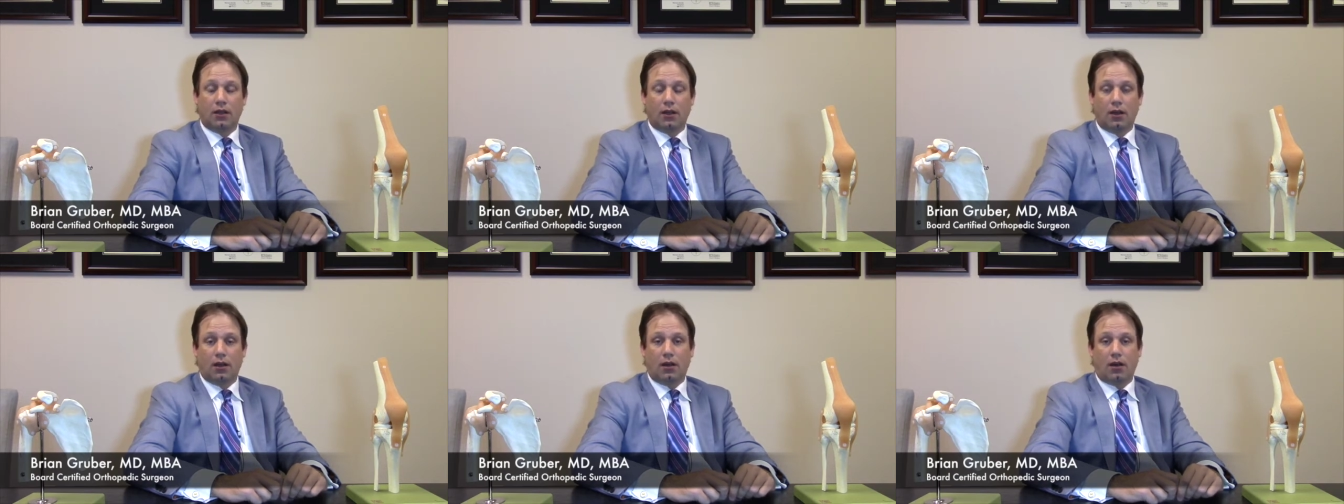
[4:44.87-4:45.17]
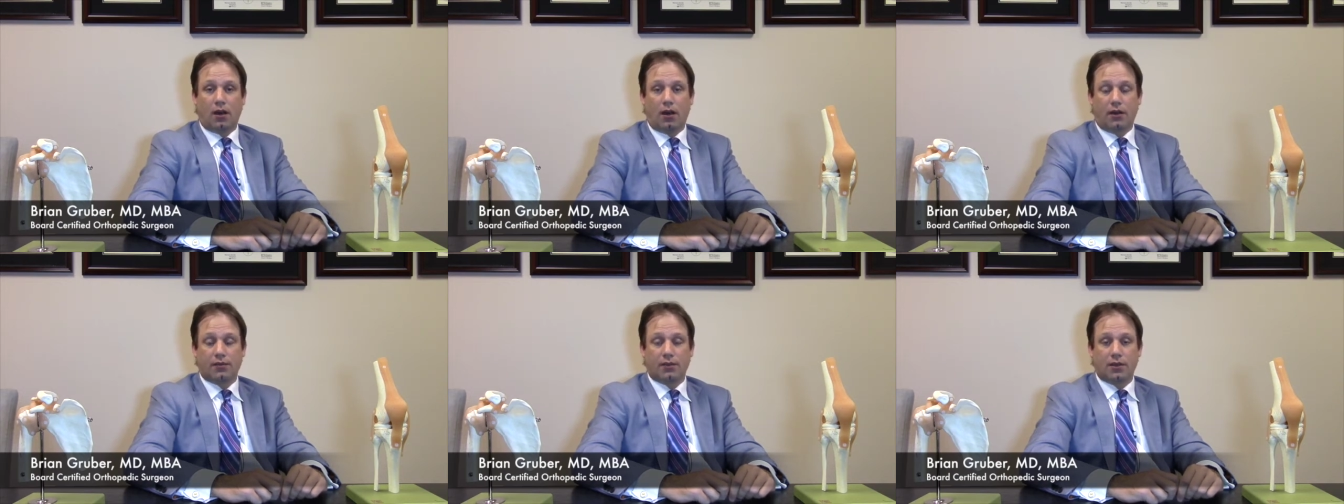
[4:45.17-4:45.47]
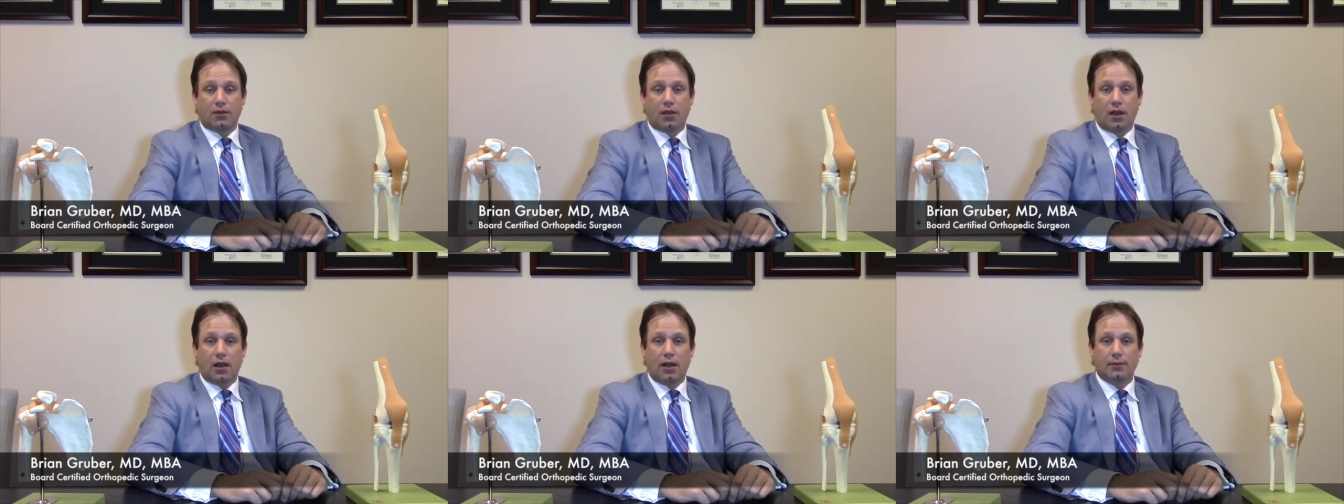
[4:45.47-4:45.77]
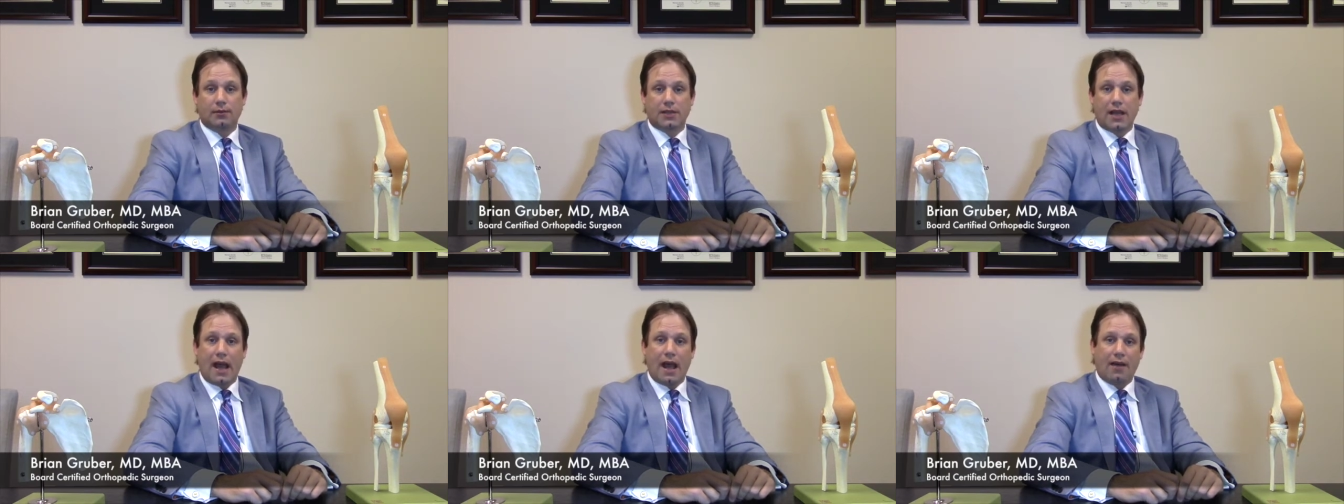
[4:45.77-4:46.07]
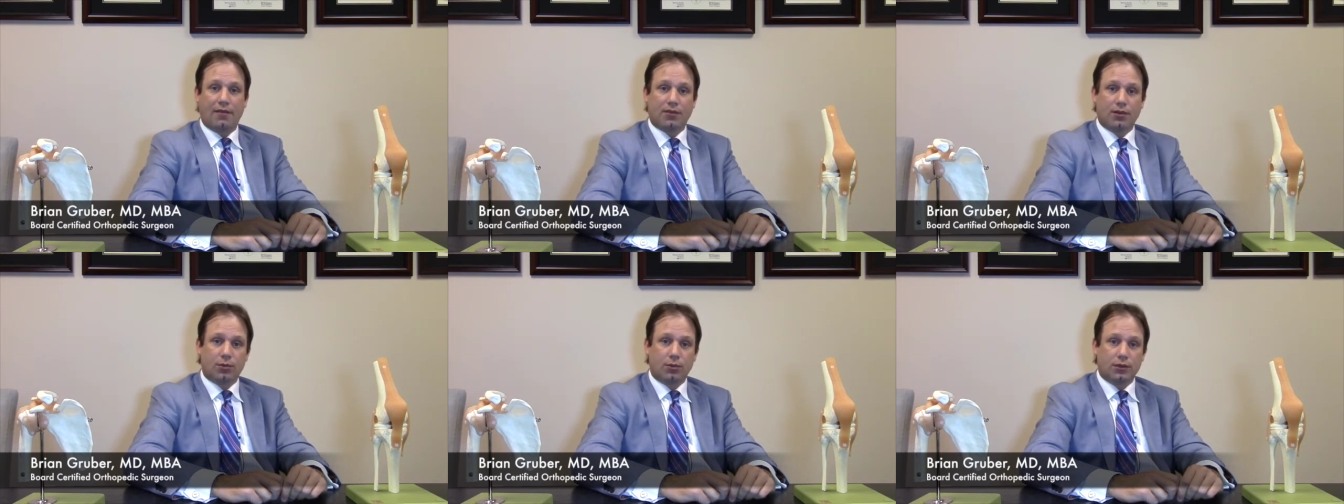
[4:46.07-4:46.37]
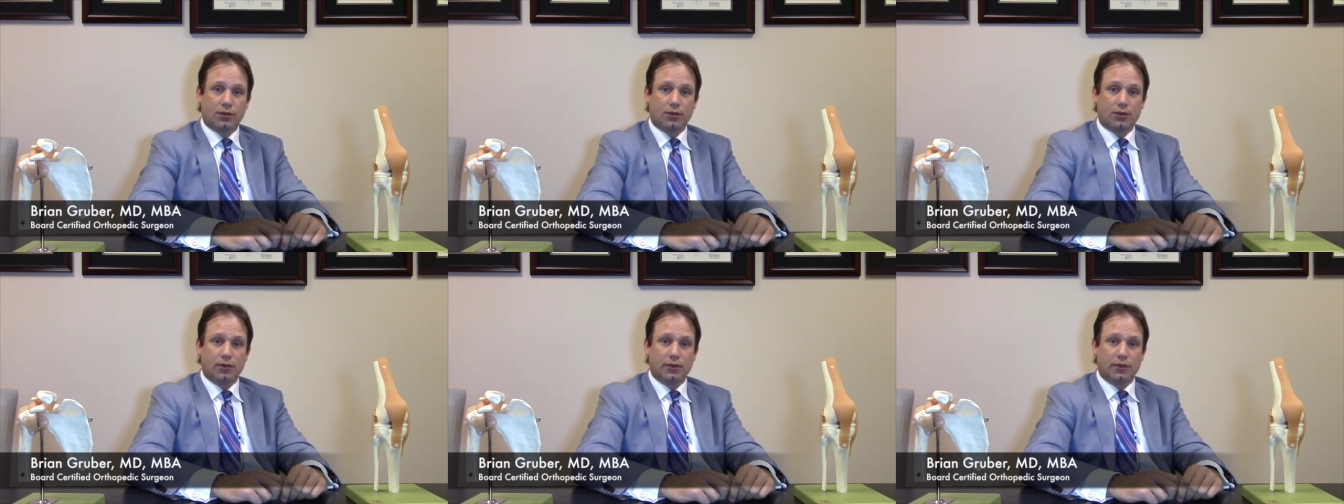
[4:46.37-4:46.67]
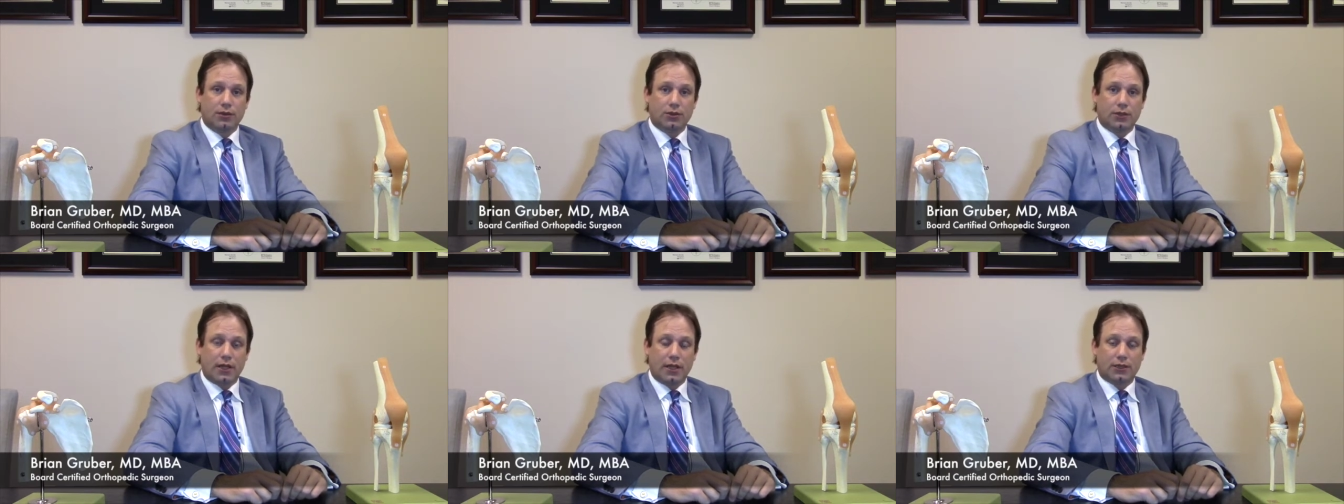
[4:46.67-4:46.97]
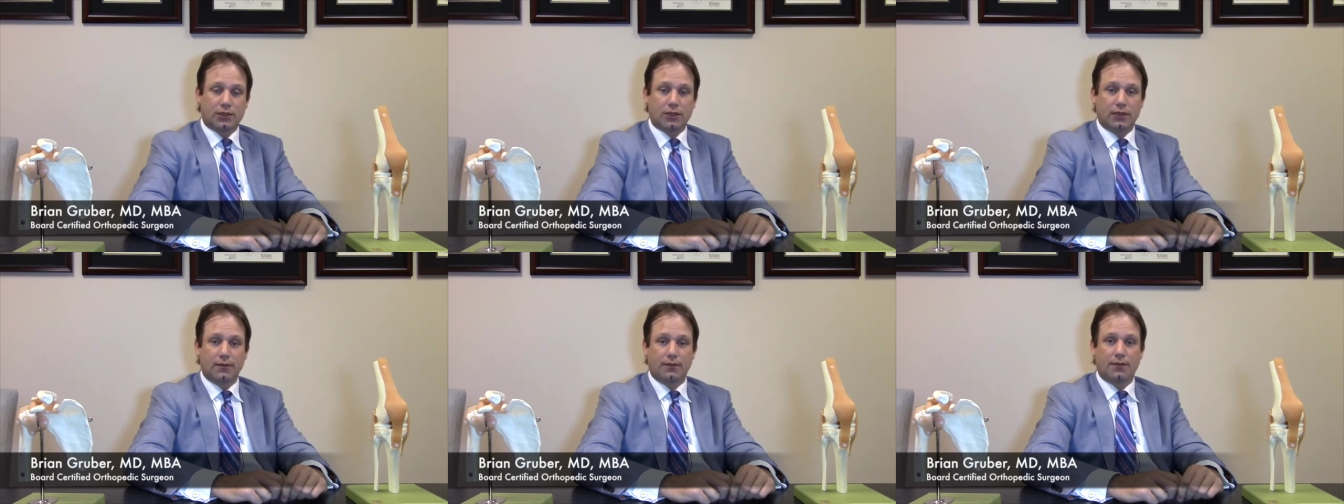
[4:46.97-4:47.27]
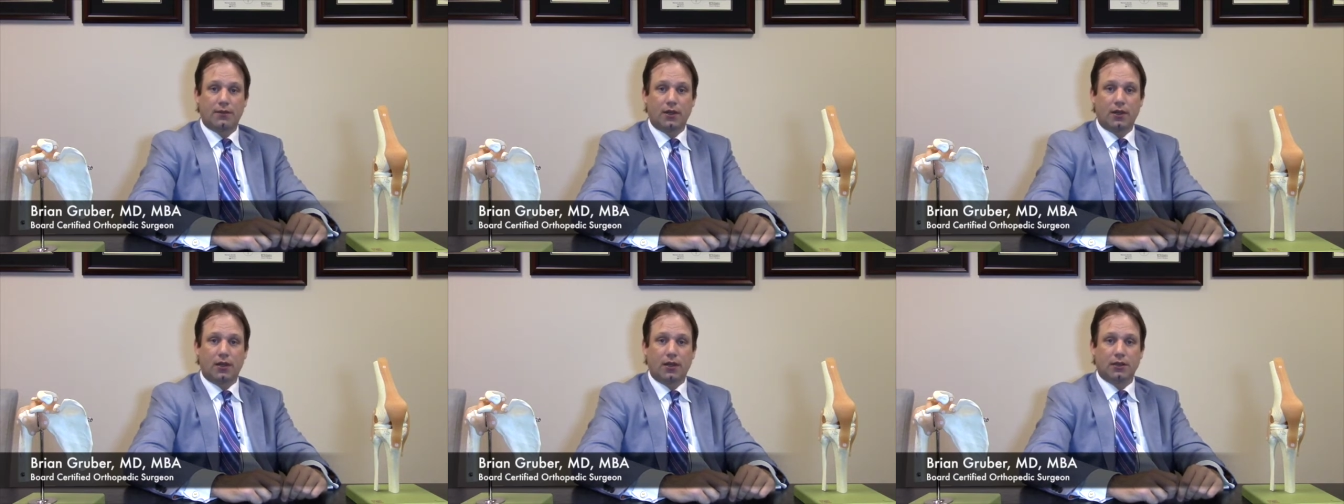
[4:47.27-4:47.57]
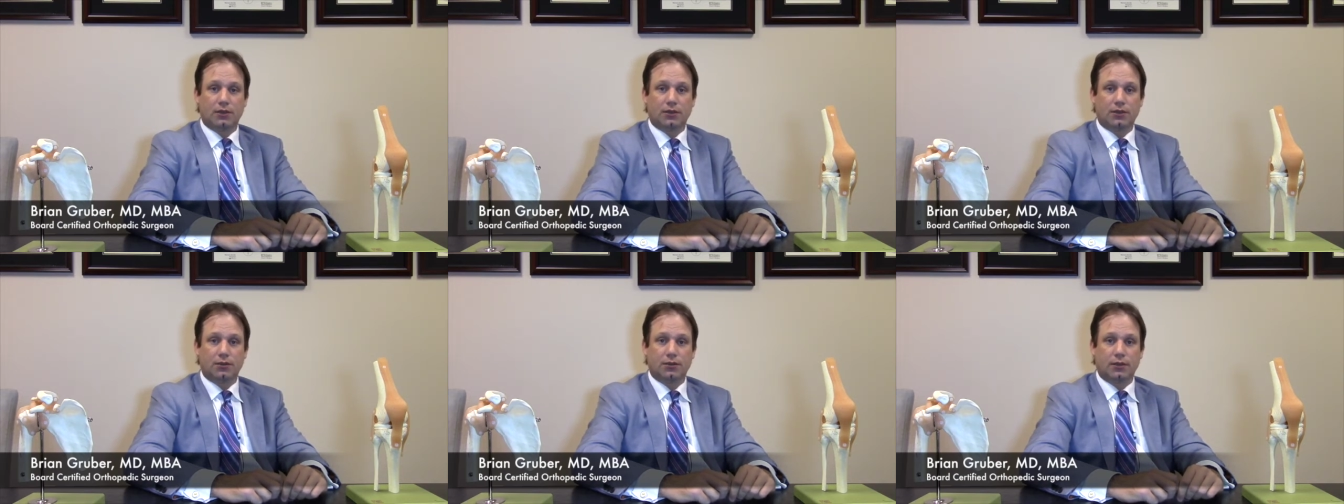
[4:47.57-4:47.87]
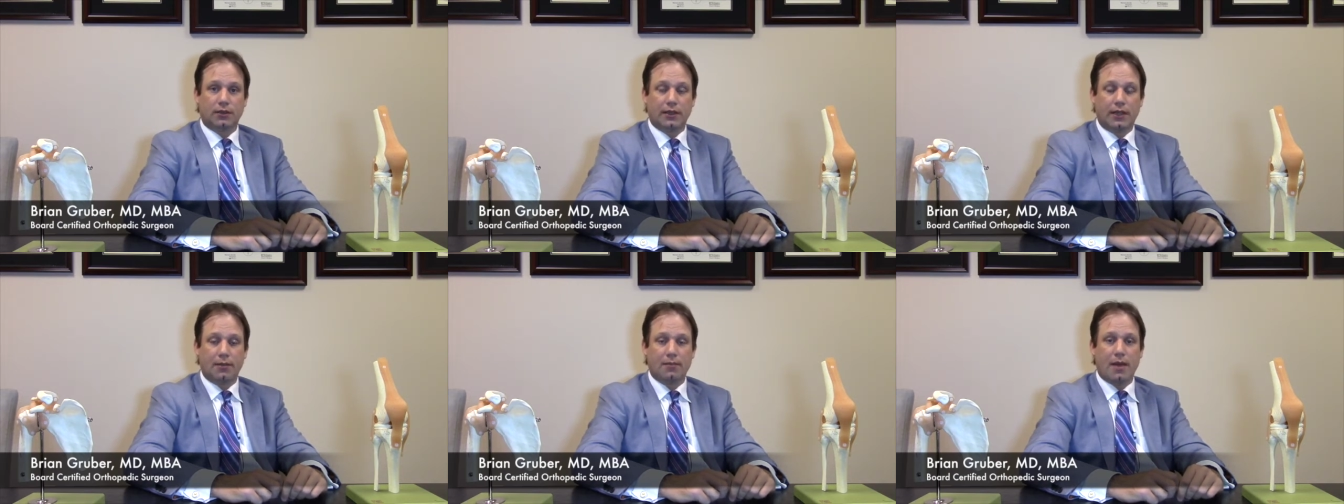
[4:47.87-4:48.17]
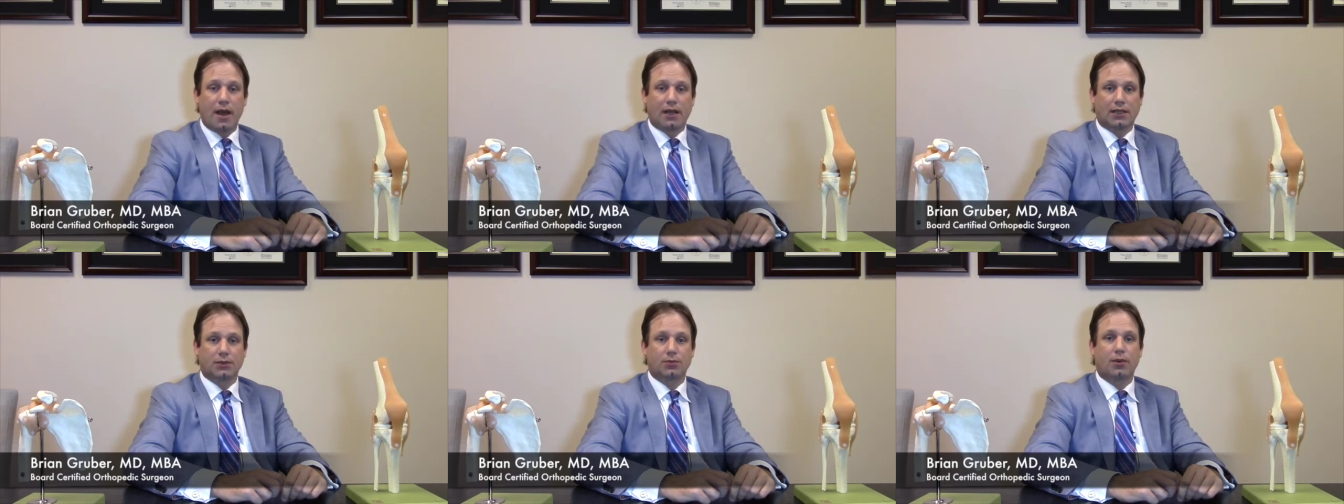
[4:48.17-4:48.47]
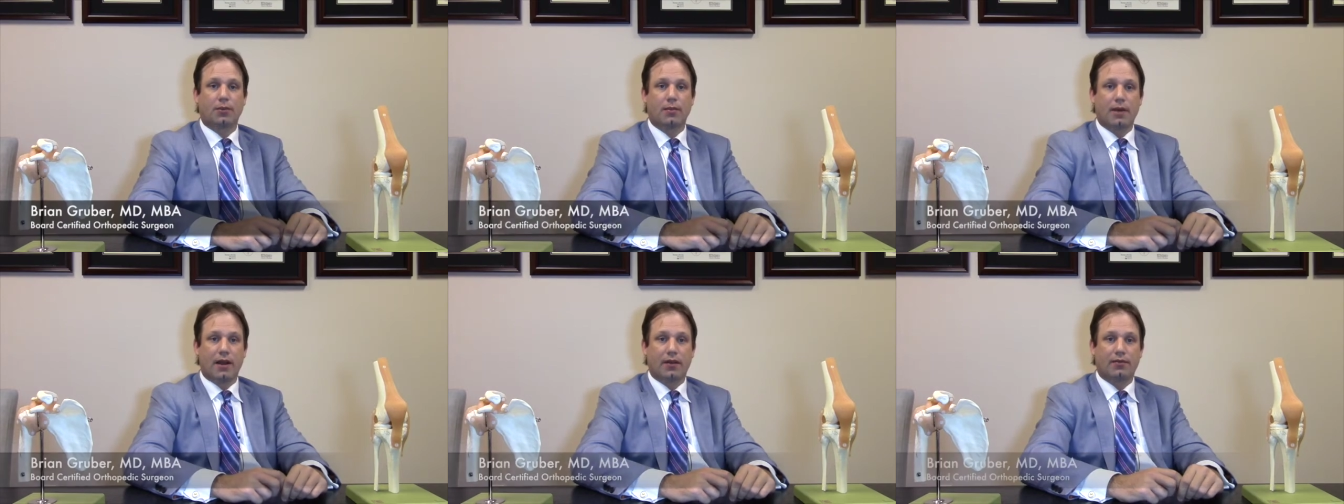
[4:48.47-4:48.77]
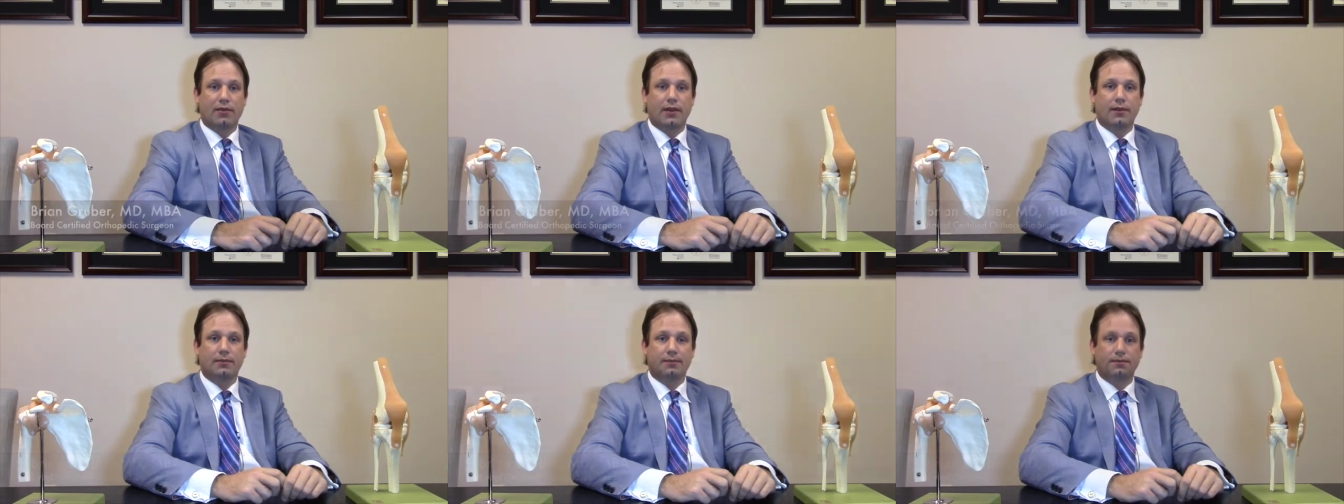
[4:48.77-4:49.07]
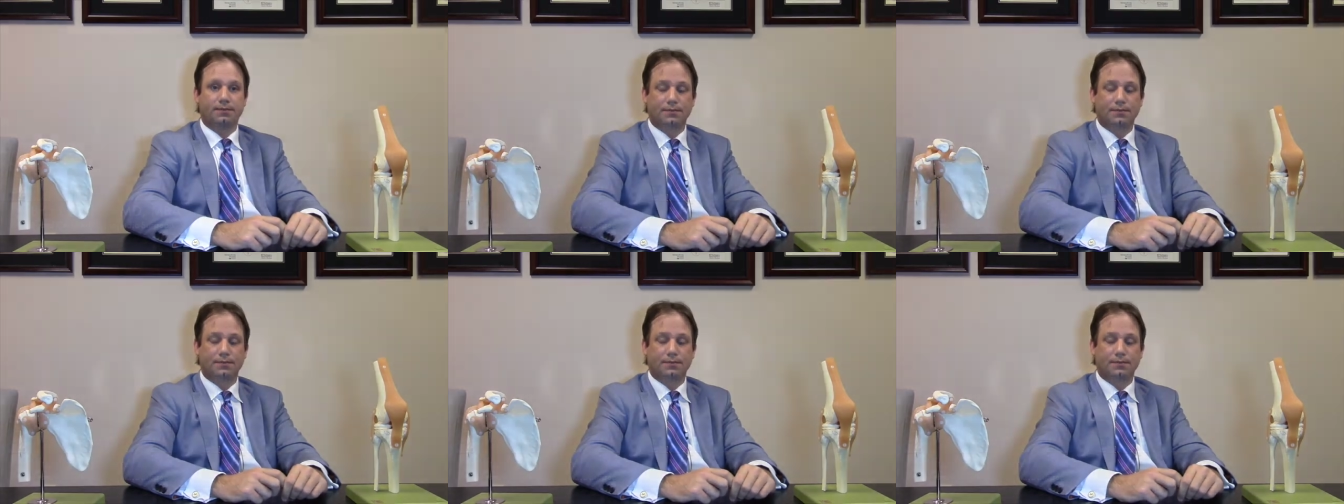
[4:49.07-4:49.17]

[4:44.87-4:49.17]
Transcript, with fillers: uh, oftentimes after we'll do an injection uh, to really get maximal benefit.